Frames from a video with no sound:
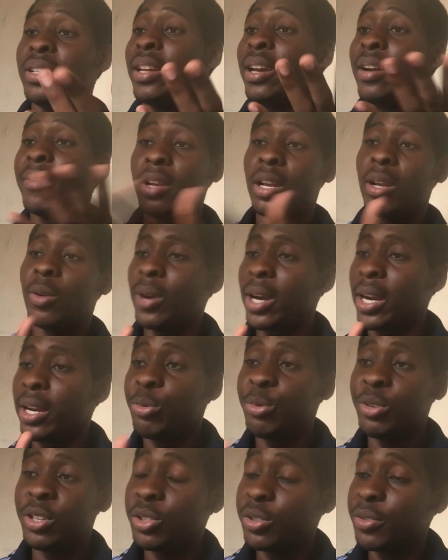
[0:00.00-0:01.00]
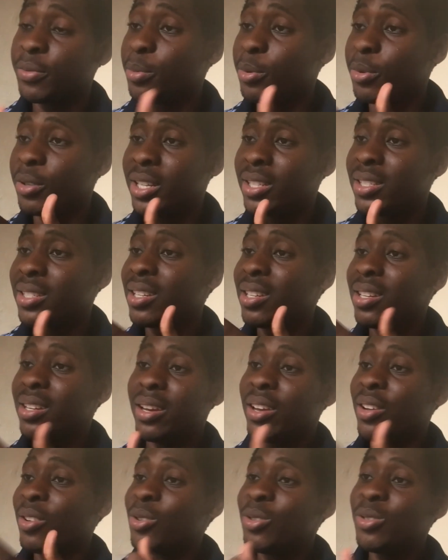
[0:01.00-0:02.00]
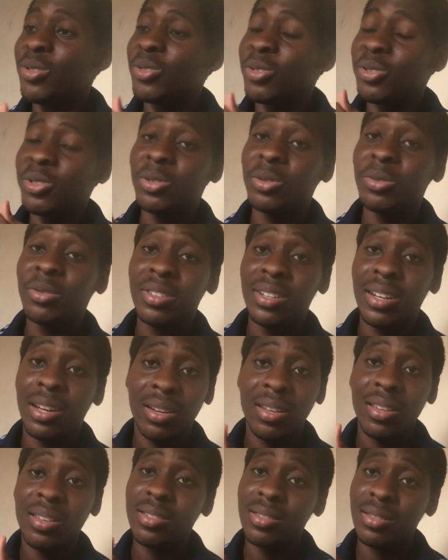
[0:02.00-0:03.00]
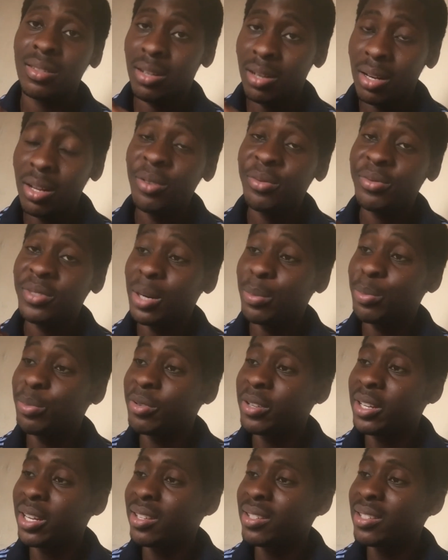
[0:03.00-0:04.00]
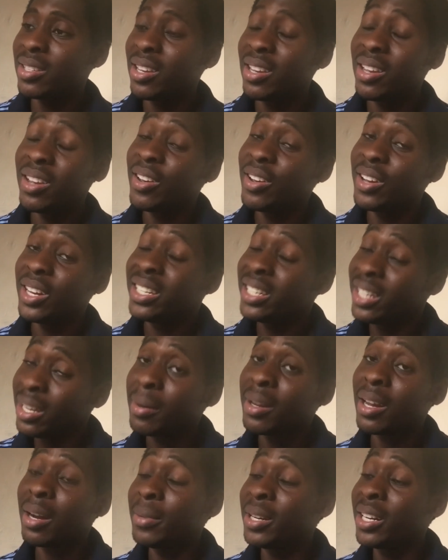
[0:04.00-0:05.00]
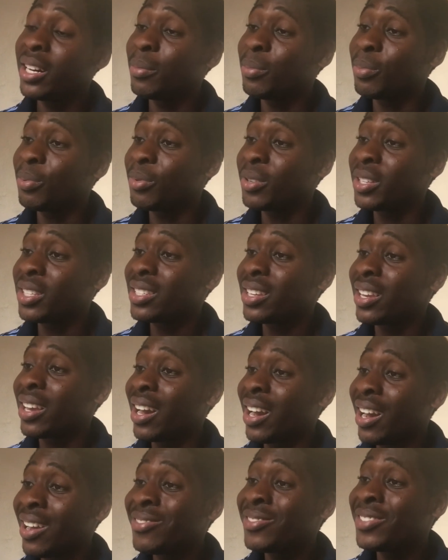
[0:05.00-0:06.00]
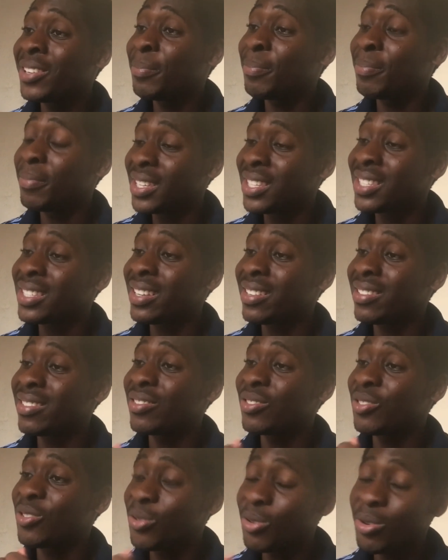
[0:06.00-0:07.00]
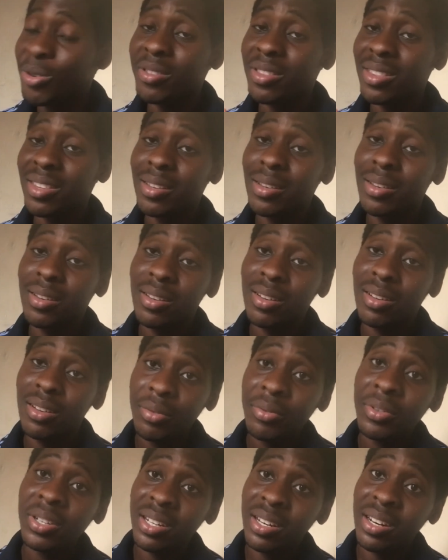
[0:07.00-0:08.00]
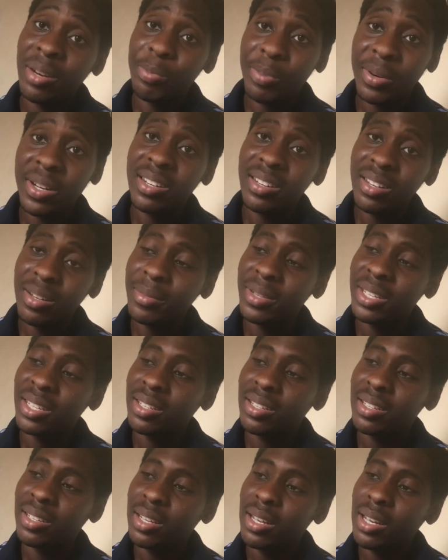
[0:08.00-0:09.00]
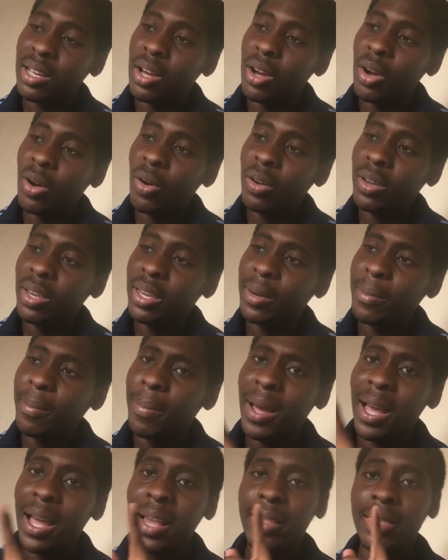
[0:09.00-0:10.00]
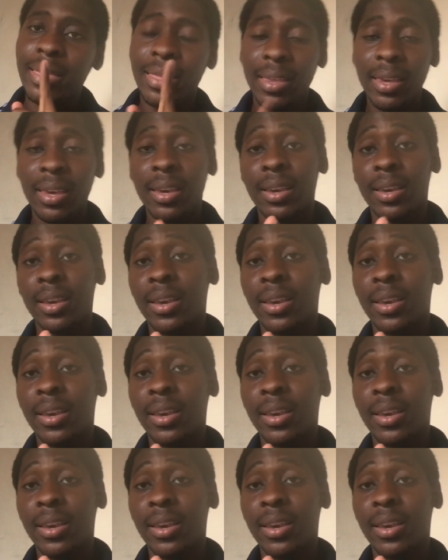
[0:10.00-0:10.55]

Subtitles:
a wide range of products, and goes to show Ghanaians love their products. Them coming up with 100% growth, even in the pandemic. Okay, but I think,